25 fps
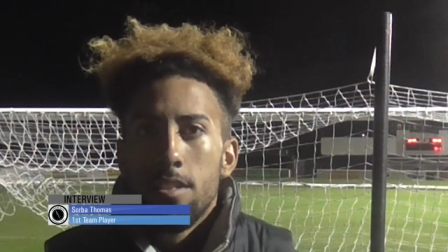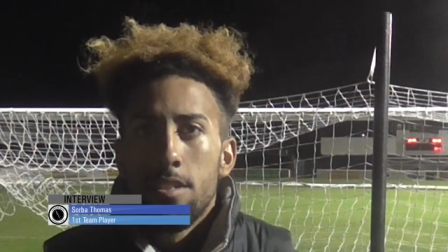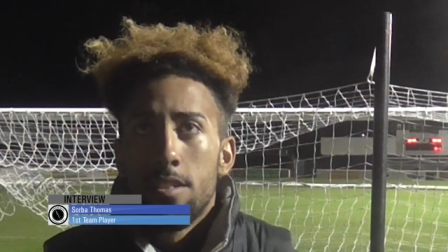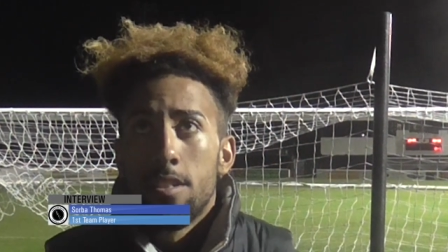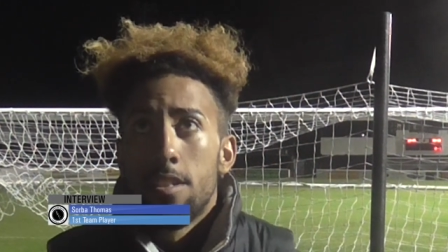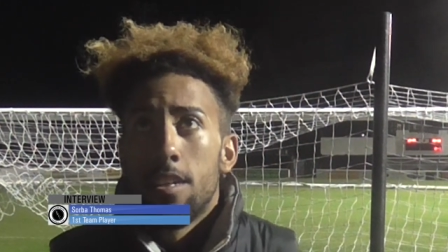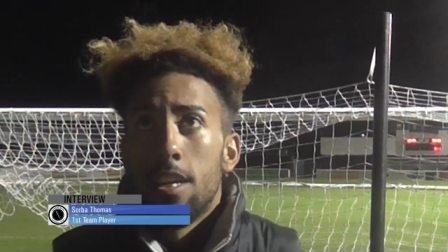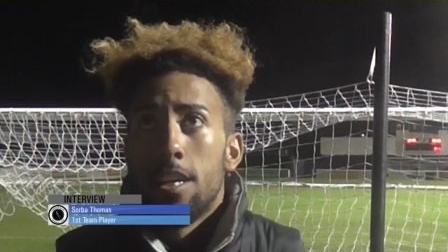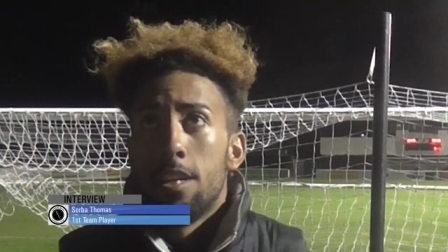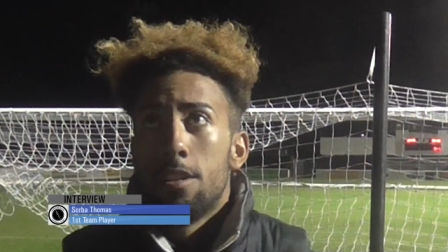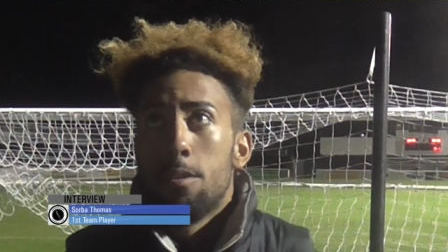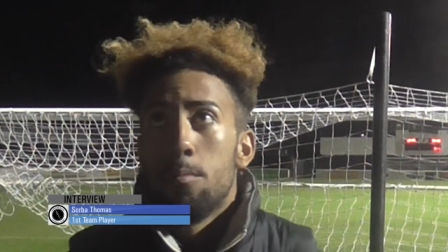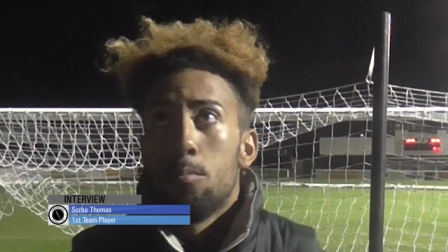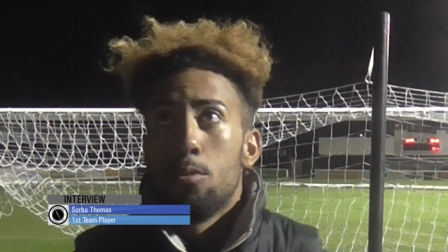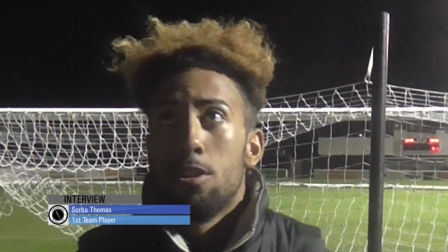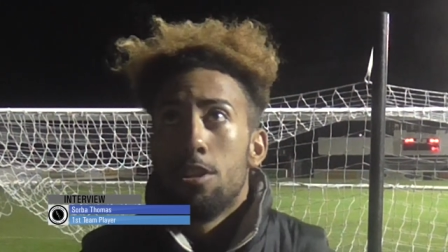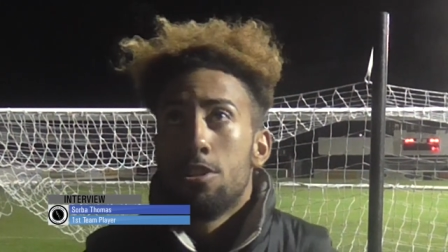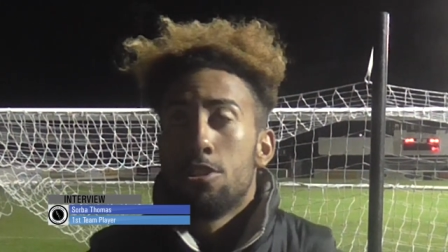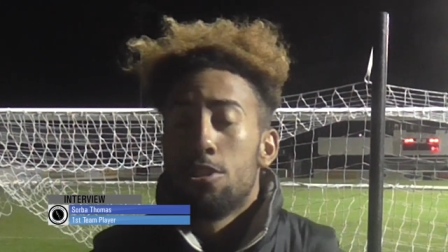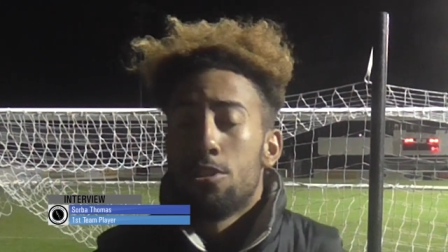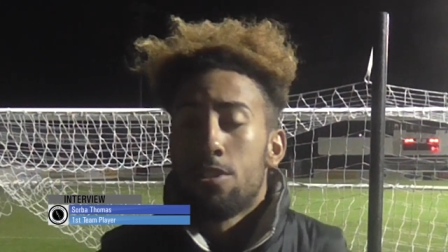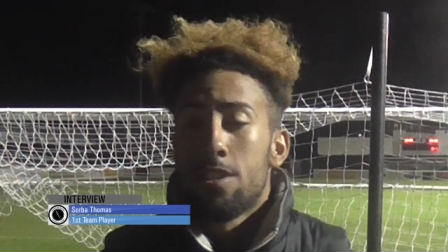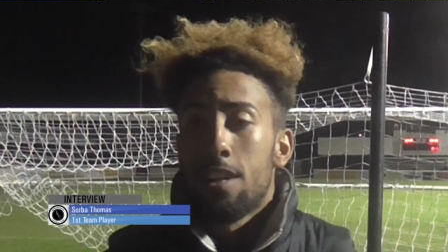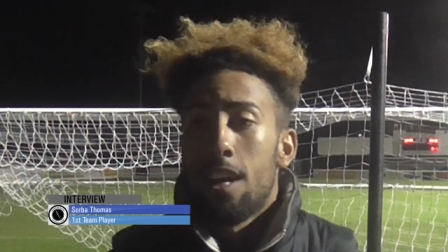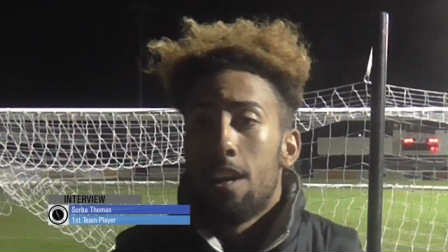today the
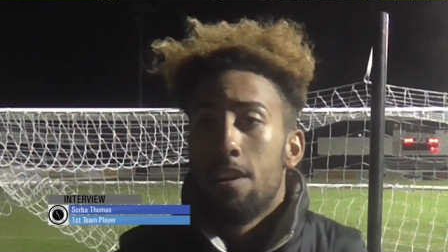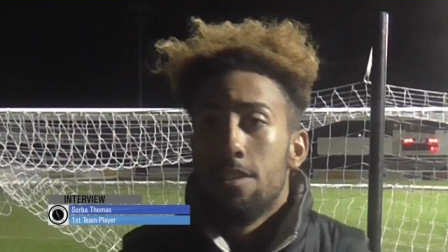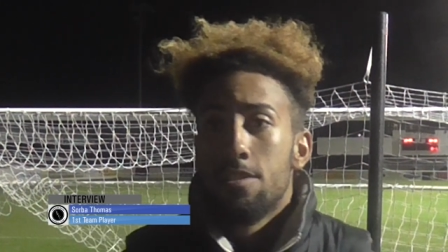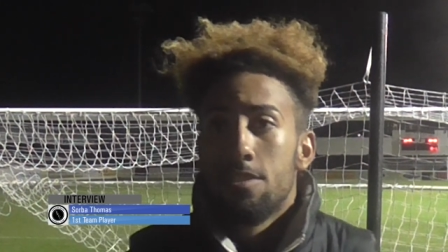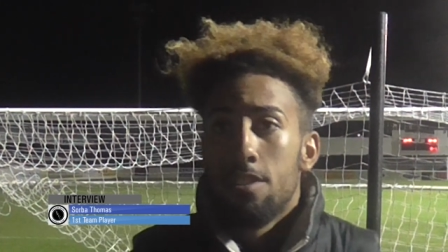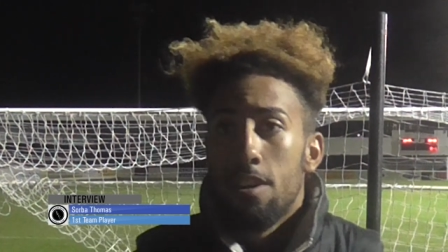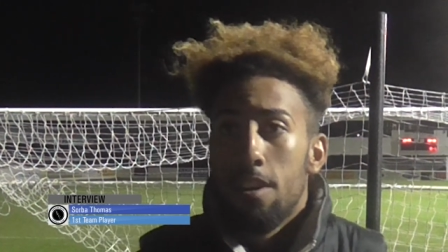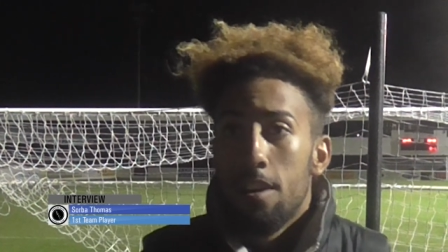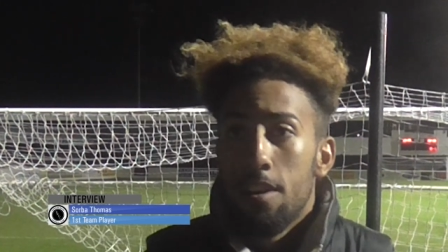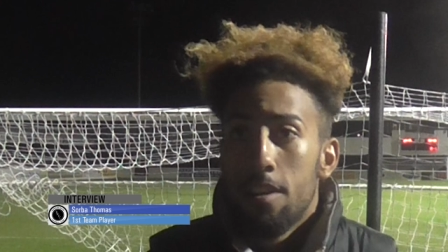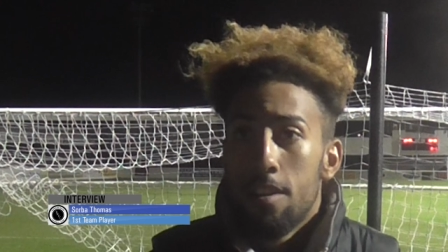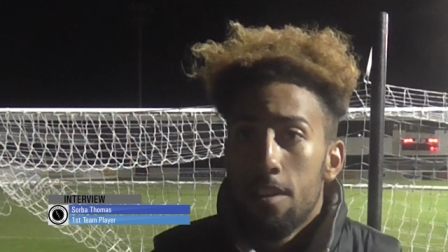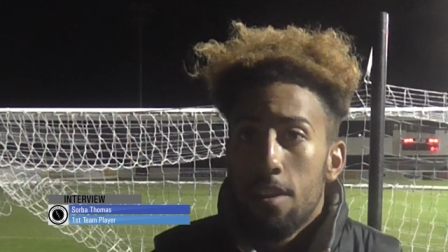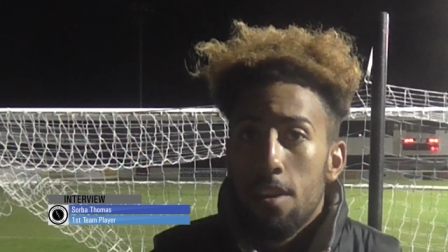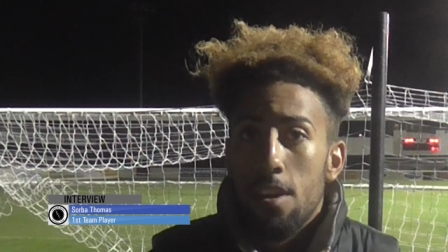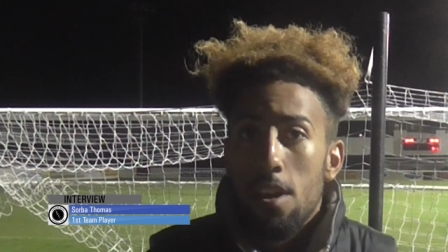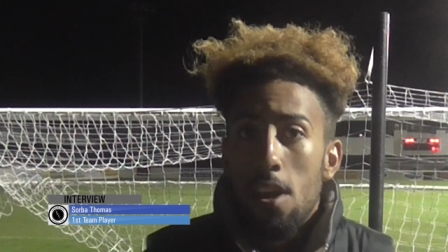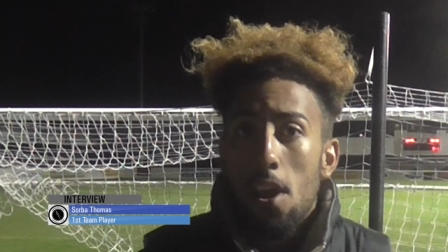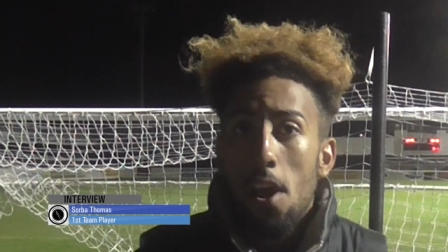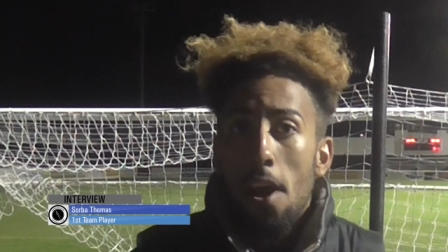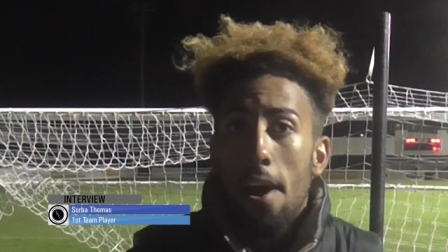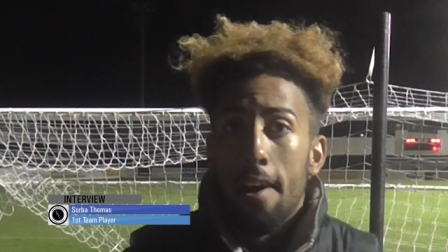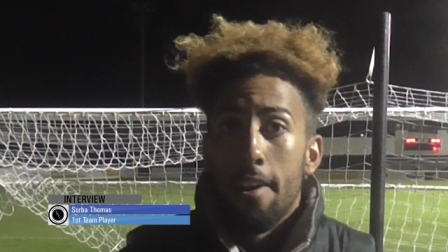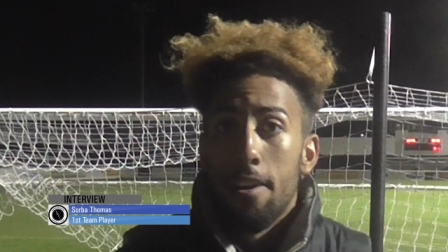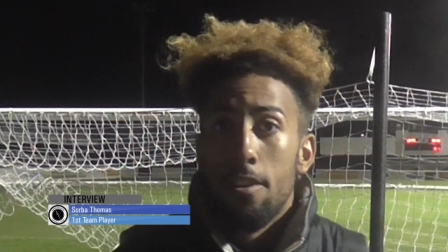boys showed character
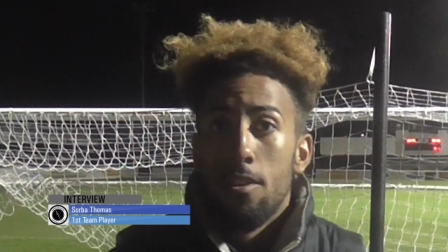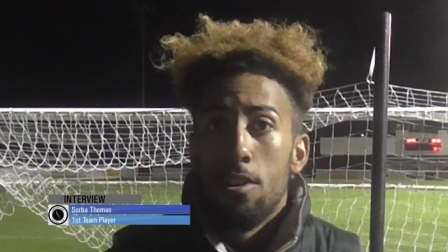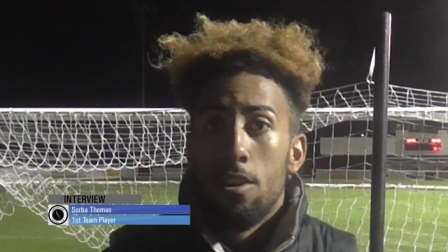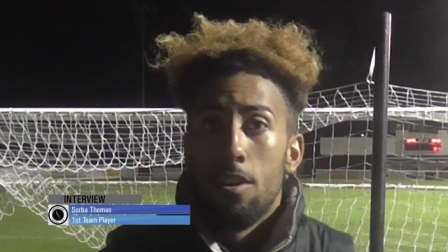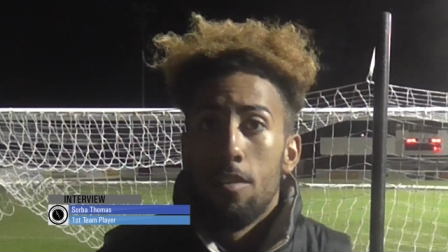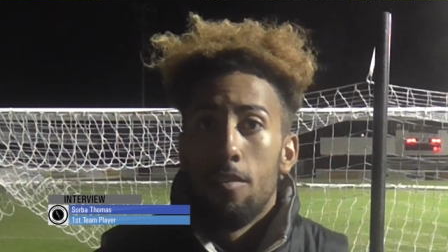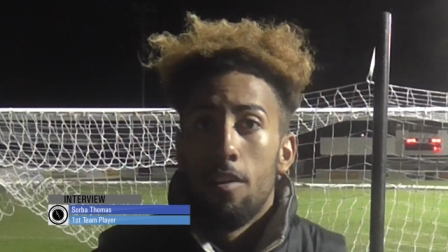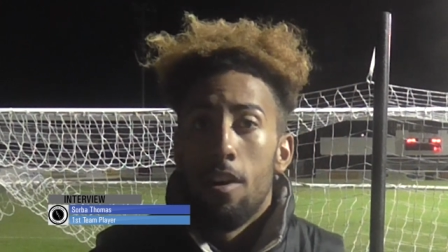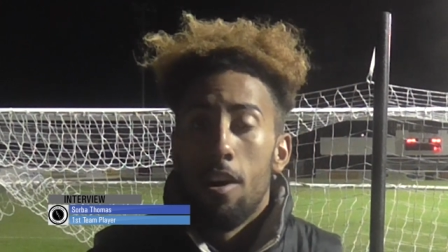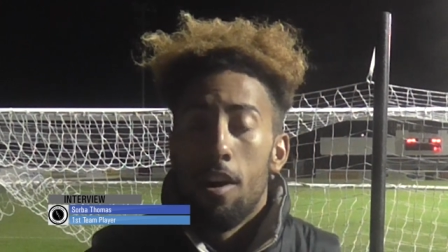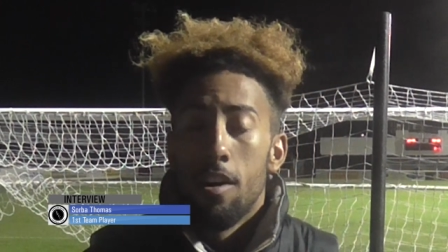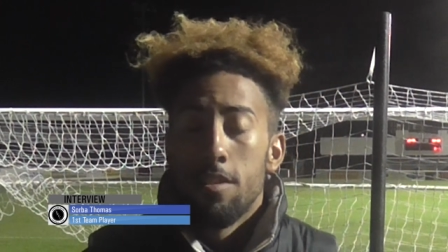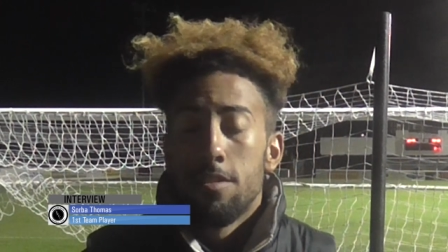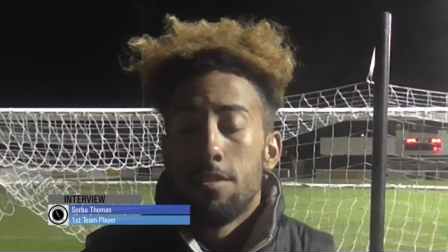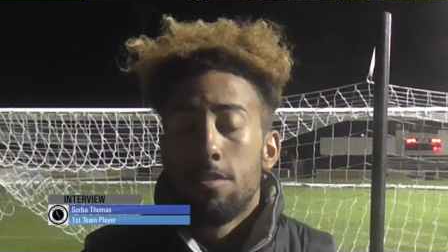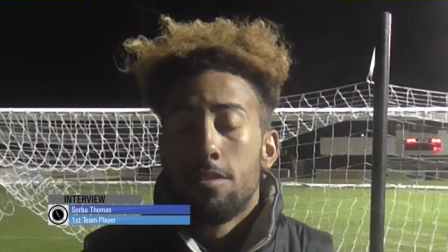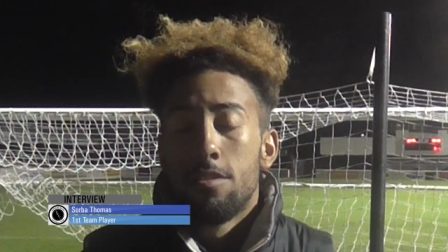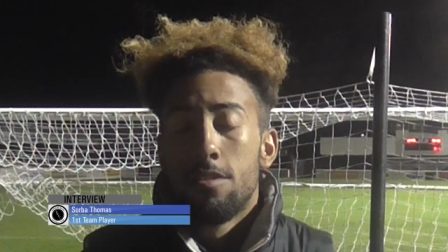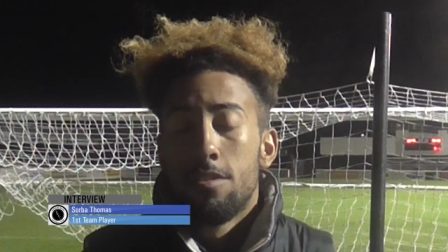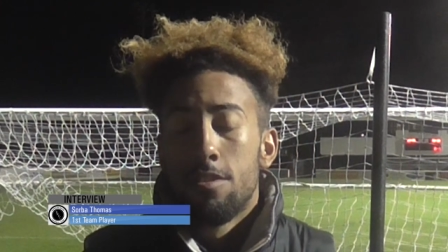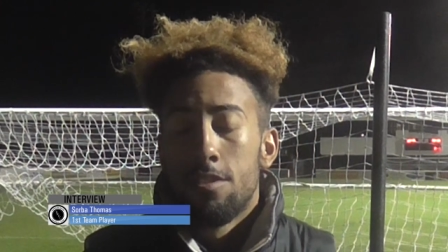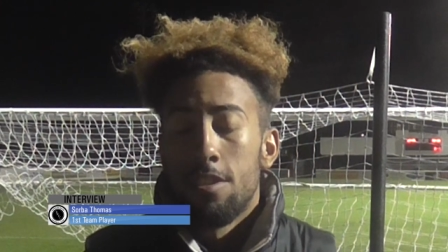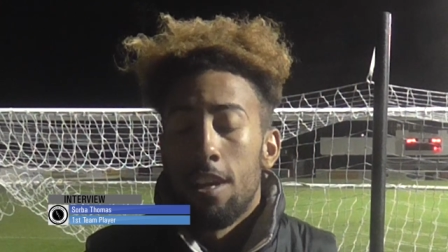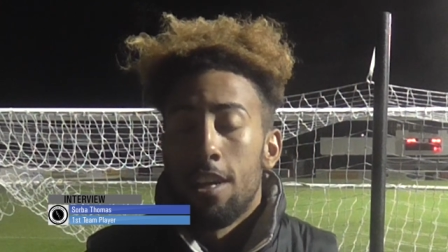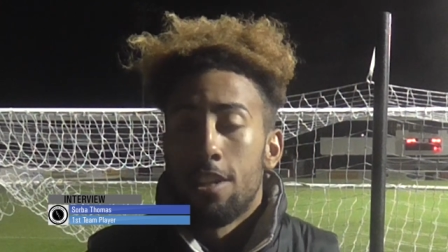and a lot of heart
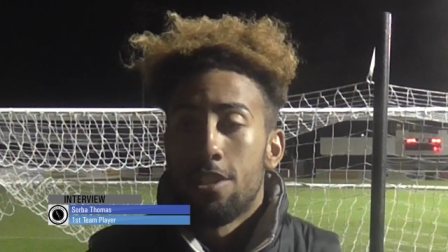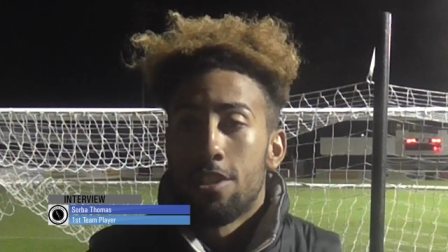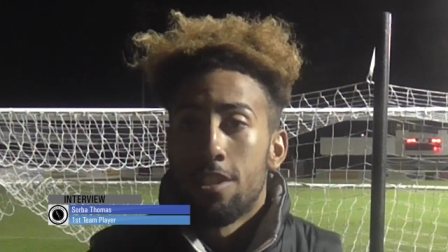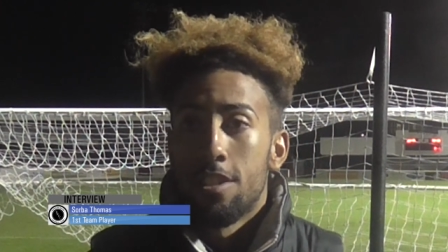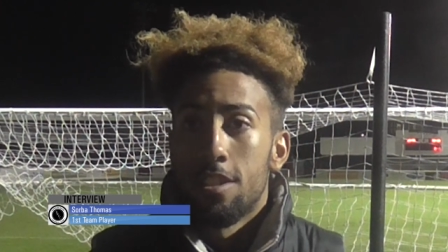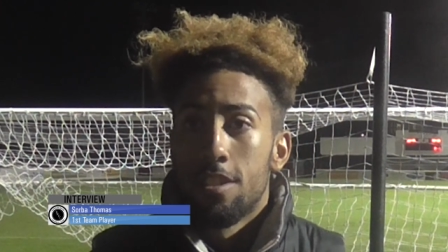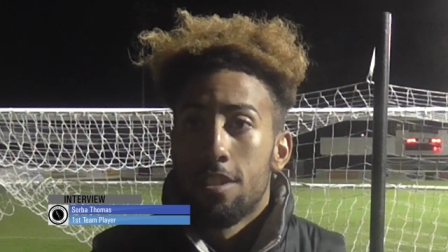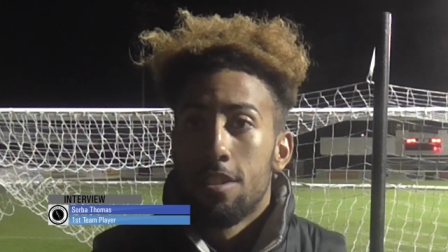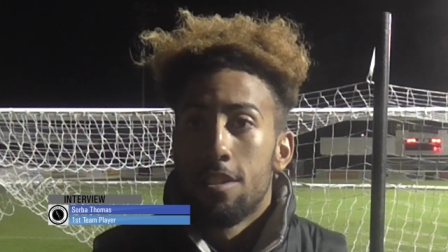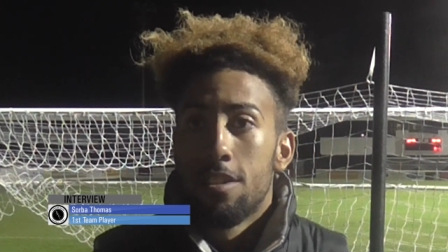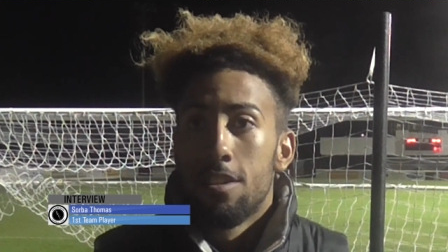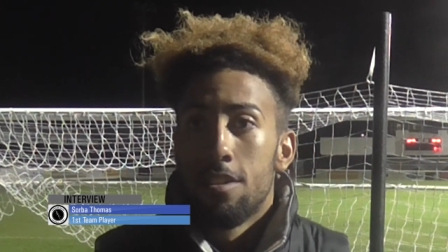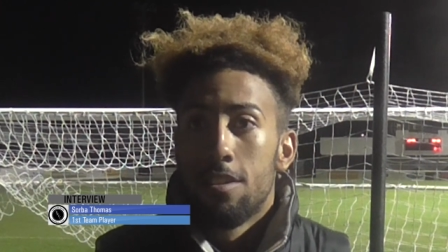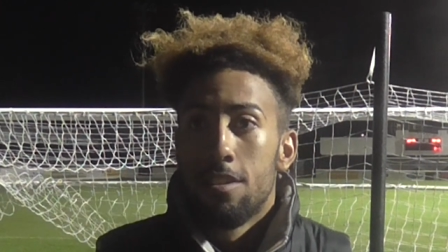to actually